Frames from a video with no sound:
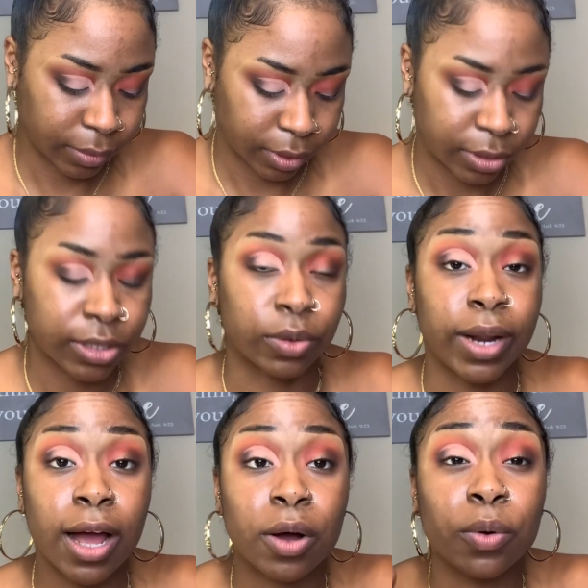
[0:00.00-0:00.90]
So
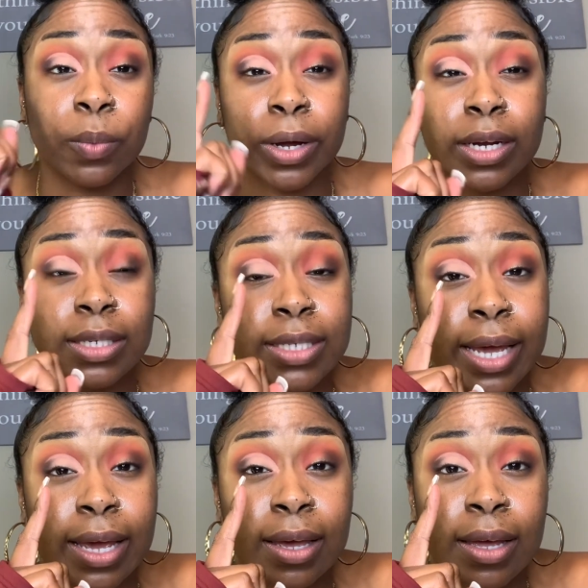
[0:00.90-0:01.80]
now we're going to
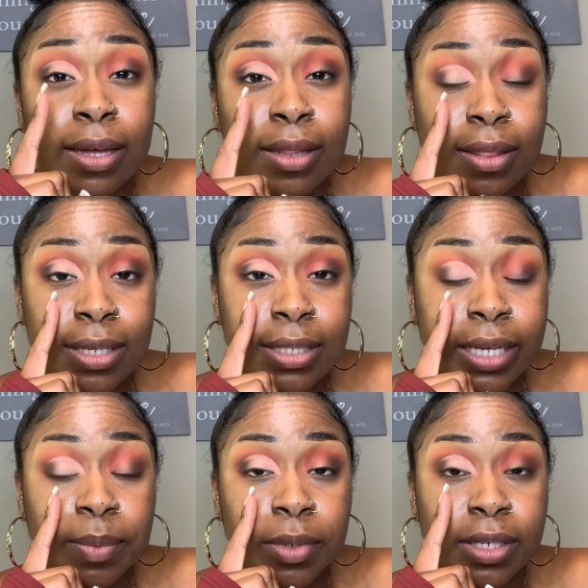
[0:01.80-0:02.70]
take this
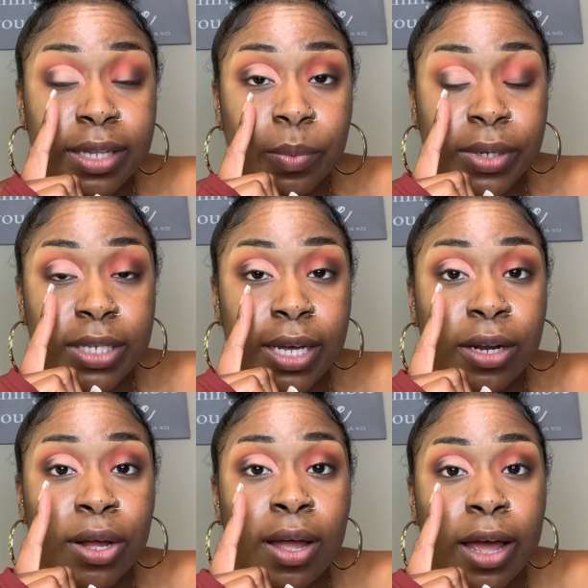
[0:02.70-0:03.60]
same look that we
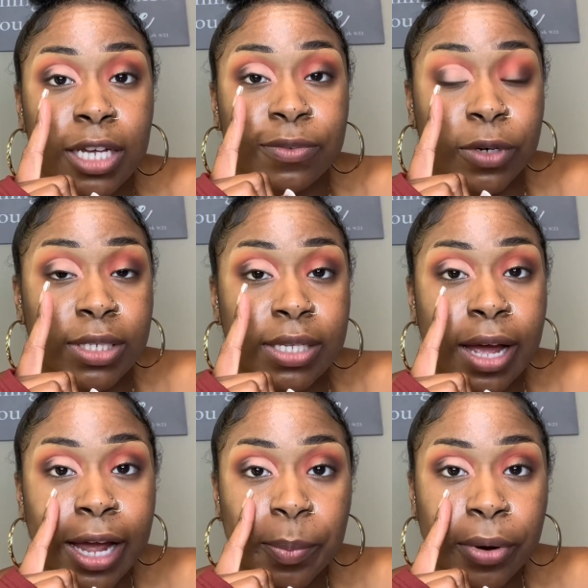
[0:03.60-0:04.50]
did as far as the
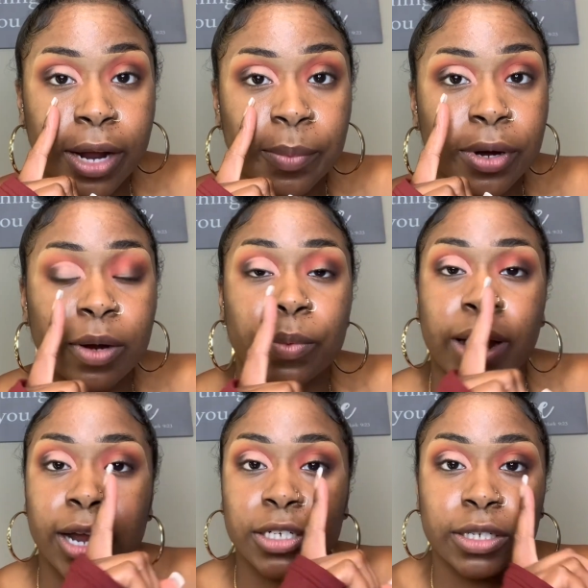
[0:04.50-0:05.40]
eye primer, and we're
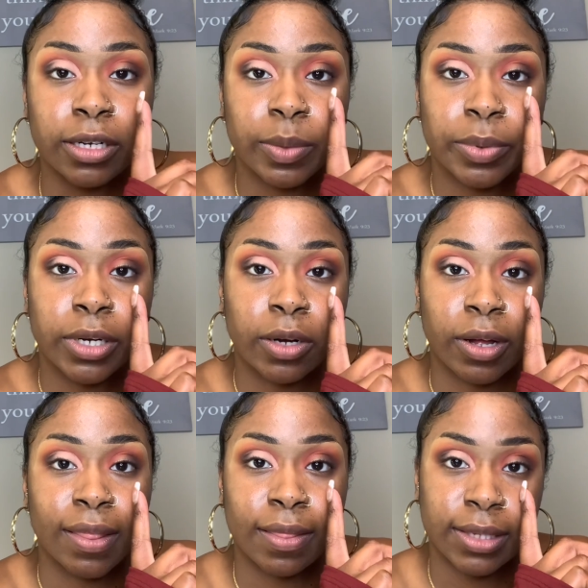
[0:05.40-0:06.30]
actually going to put it
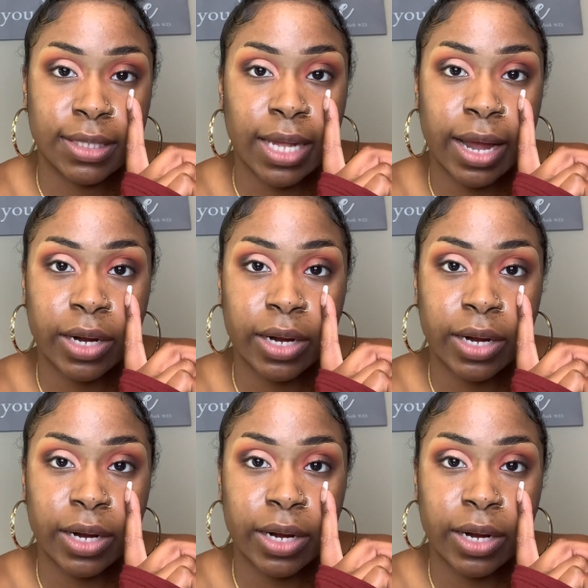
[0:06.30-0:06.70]
on this side.